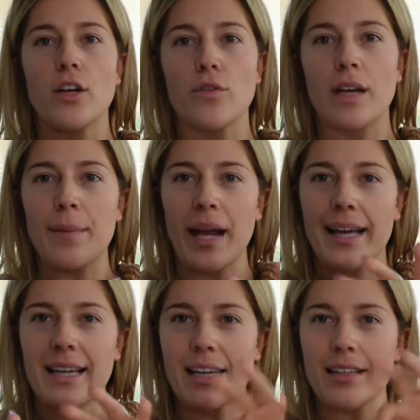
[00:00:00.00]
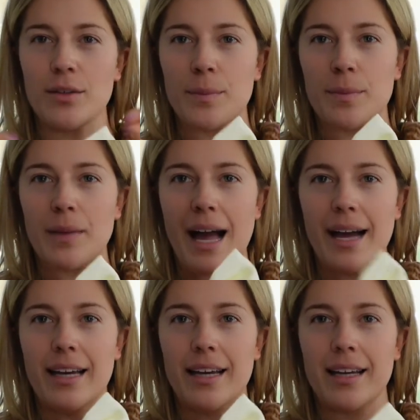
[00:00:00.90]
cream. It had like a little
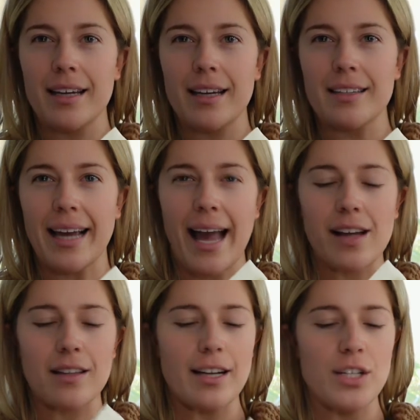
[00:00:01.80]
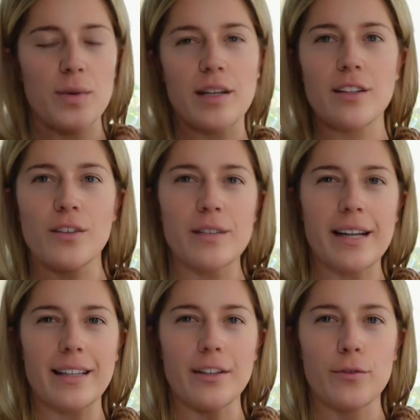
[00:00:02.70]
black like outline to it, and it looked
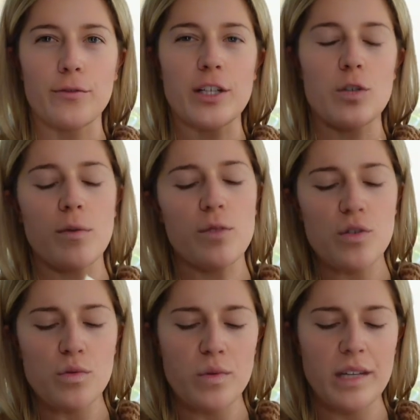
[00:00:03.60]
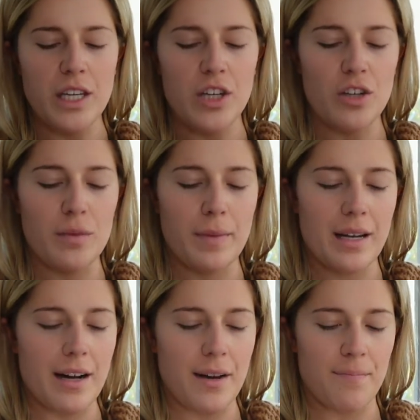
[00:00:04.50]
like a little French one, which is really cute. But
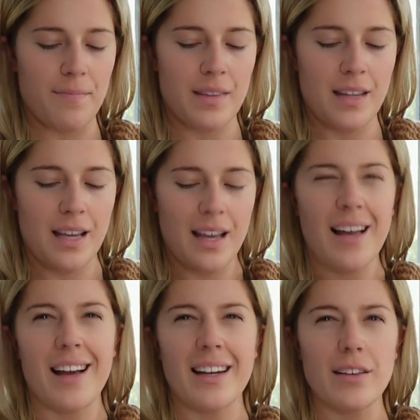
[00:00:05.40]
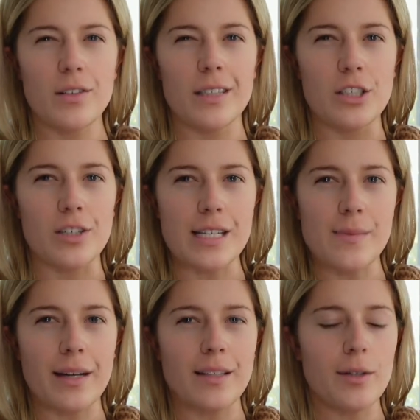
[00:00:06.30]
I never really trust
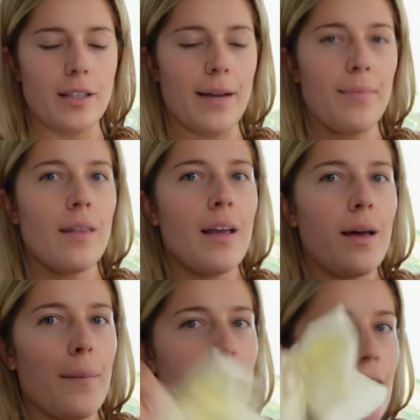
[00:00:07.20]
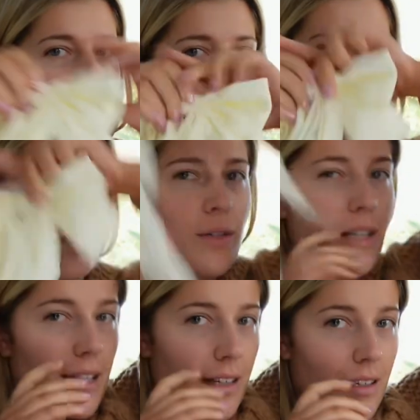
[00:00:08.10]
buying them online, but I got it to put
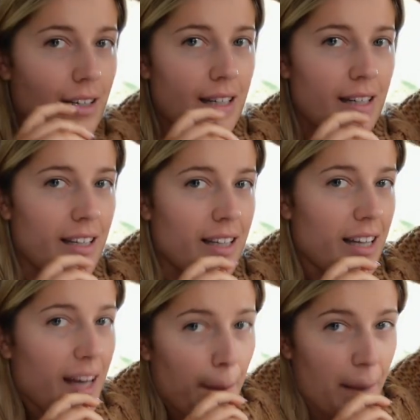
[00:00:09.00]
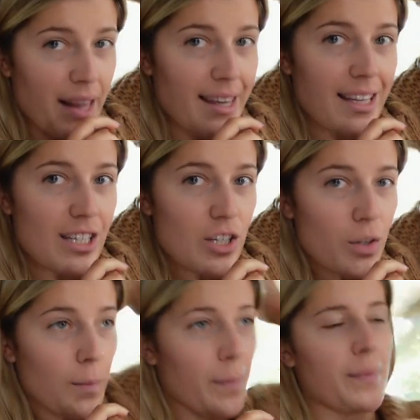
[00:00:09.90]
in, but I think it's
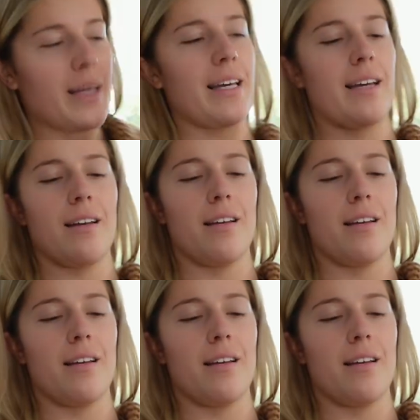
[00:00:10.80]
too big.